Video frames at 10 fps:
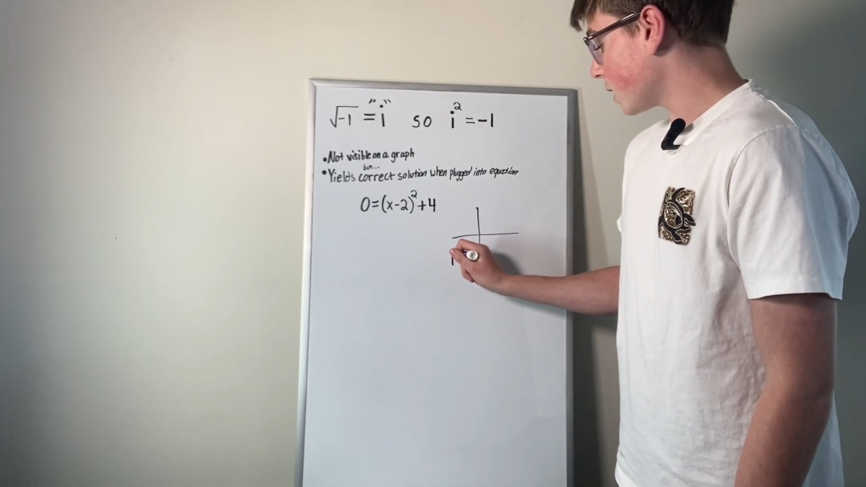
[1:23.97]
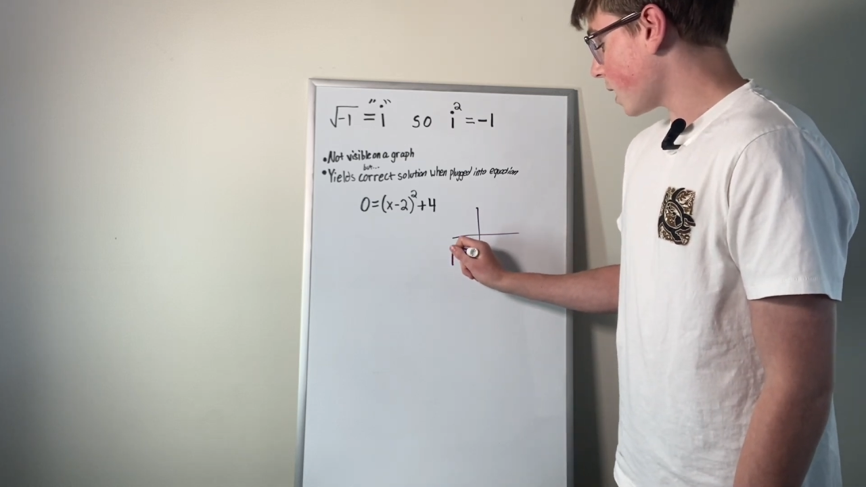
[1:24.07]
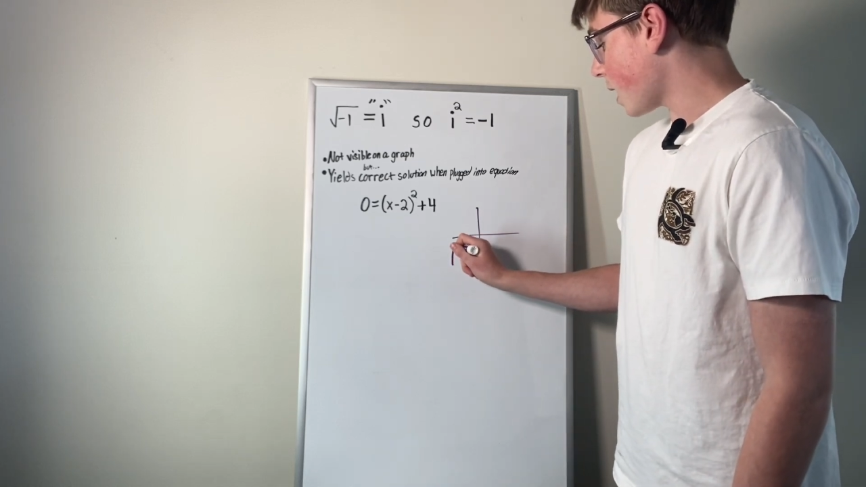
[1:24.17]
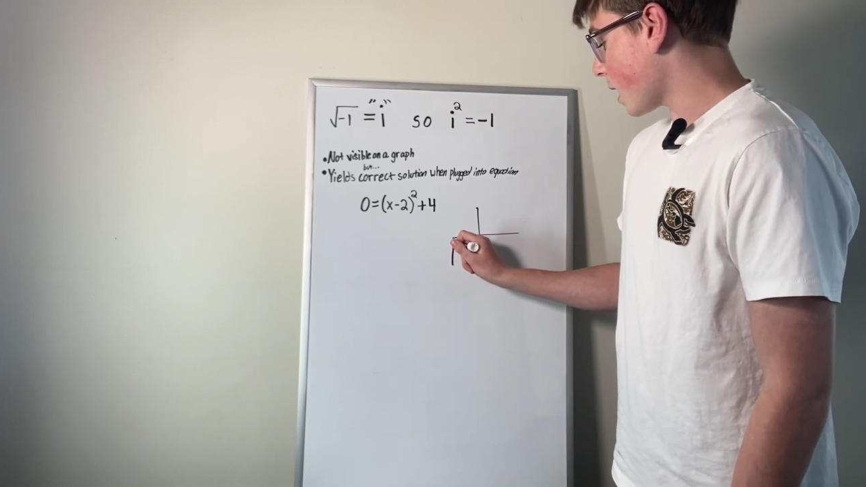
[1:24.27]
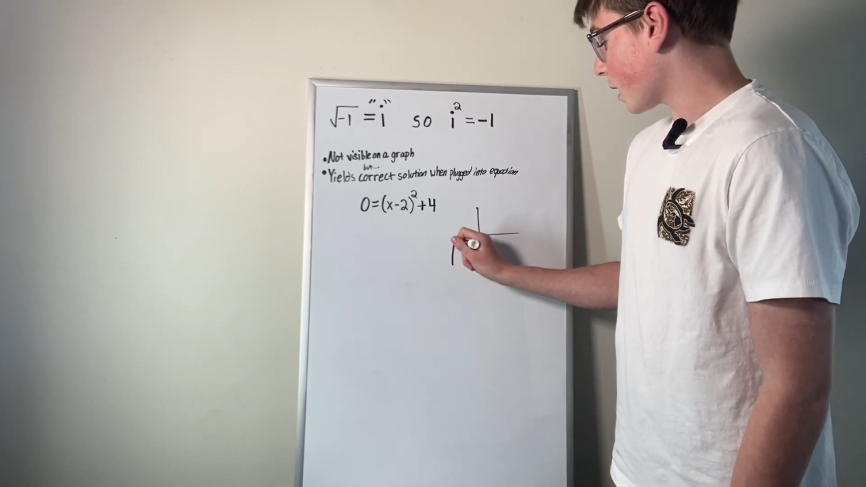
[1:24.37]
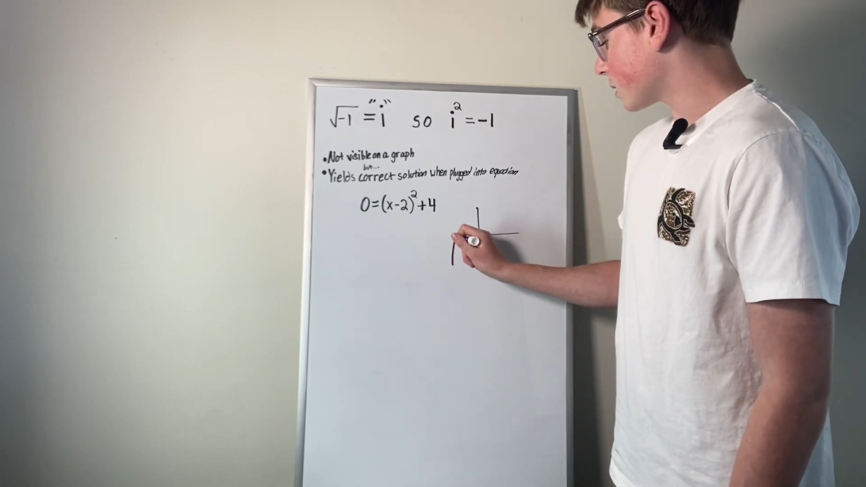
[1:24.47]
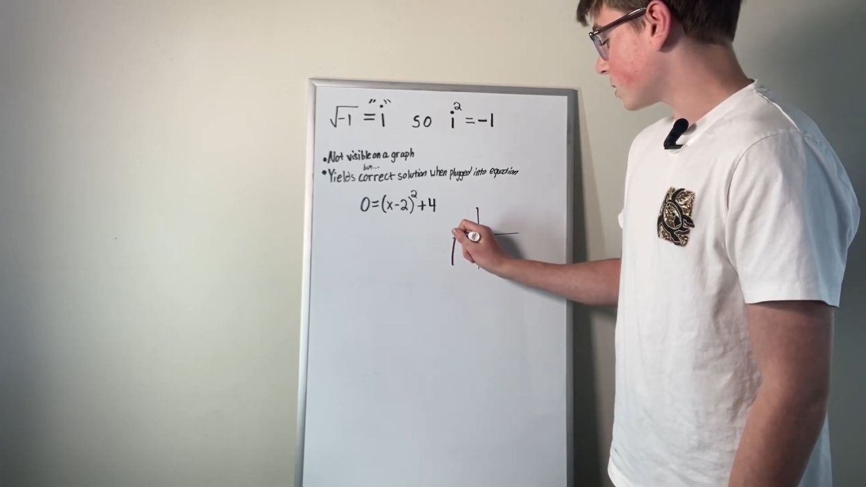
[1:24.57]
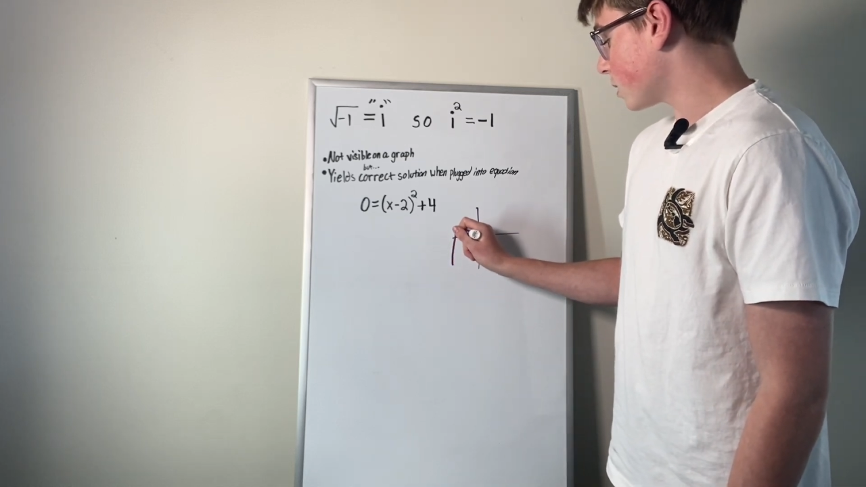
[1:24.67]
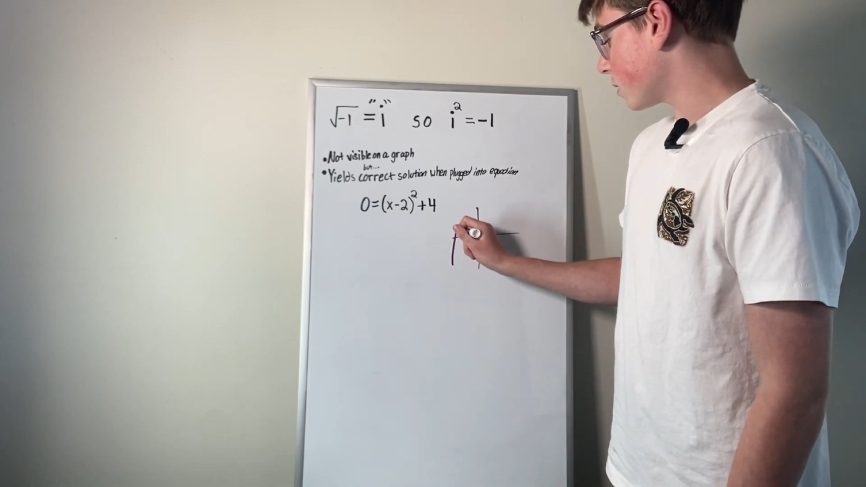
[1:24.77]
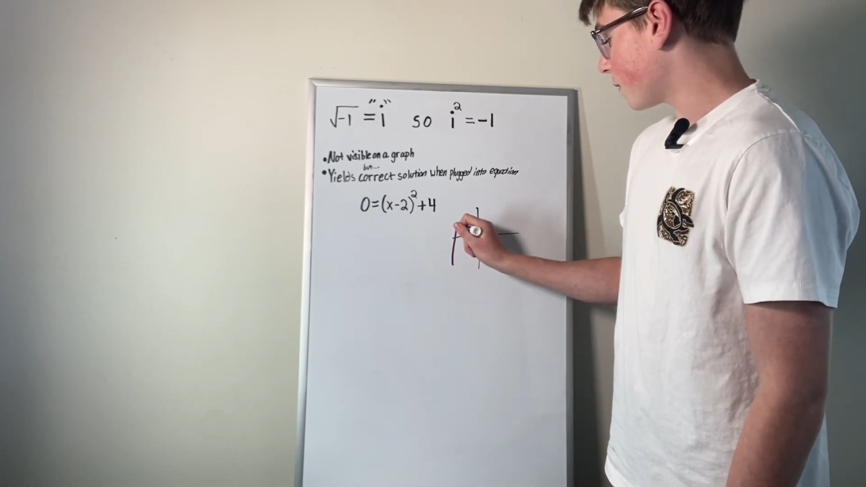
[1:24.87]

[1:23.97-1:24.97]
an x to the